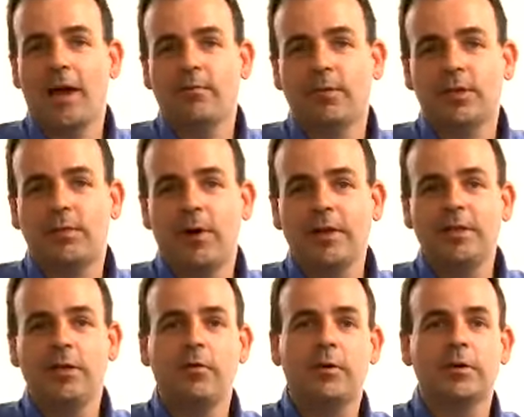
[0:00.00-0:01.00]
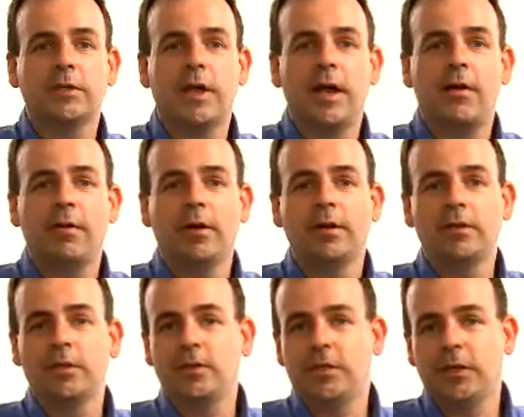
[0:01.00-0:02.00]
and response, low-cost
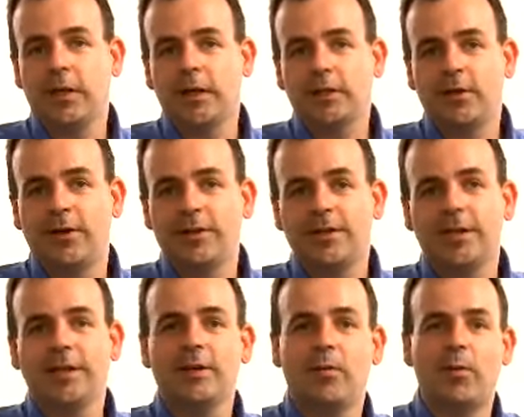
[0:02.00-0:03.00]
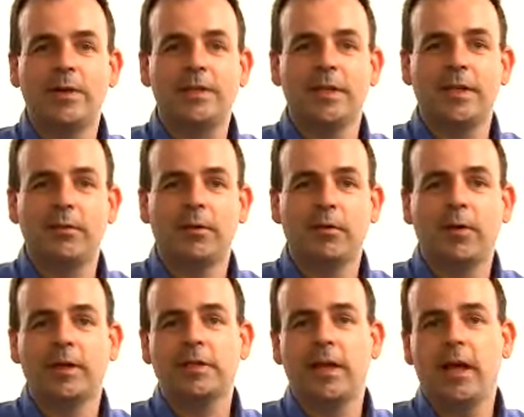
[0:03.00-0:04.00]
carriers, GDS content, one single
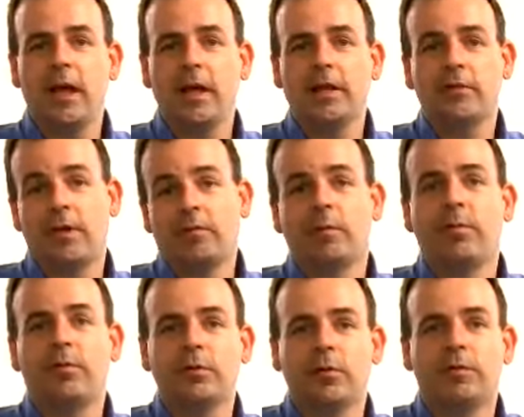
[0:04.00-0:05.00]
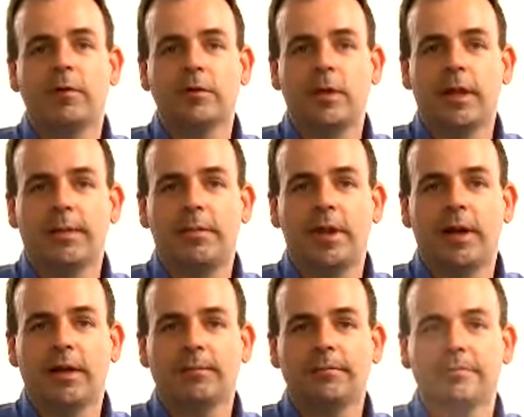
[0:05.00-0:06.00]
request in Travelport Universal API.